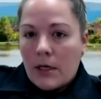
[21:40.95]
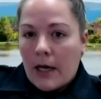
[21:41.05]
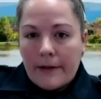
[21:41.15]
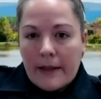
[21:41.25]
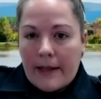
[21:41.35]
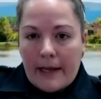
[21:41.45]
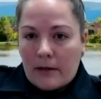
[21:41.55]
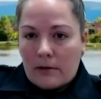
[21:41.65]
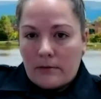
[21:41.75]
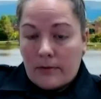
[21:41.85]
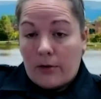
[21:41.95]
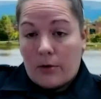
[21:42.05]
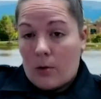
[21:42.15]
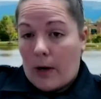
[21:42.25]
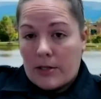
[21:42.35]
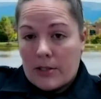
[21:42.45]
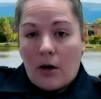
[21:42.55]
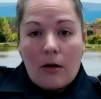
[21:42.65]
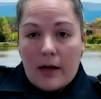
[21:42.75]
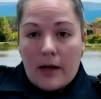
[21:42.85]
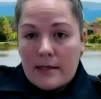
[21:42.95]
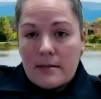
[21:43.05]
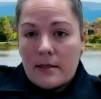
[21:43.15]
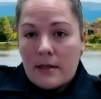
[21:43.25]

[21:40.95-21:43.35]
and then they're required to call us.